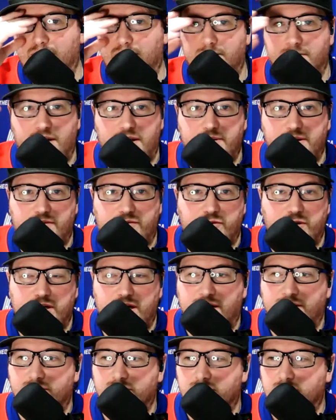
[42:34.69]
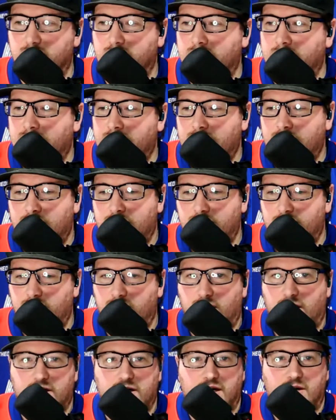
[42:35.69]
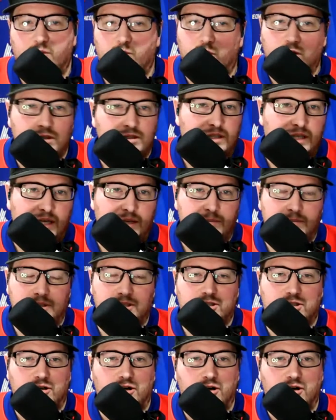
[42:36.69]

And maybe if we ever, knock on wood, get Mr.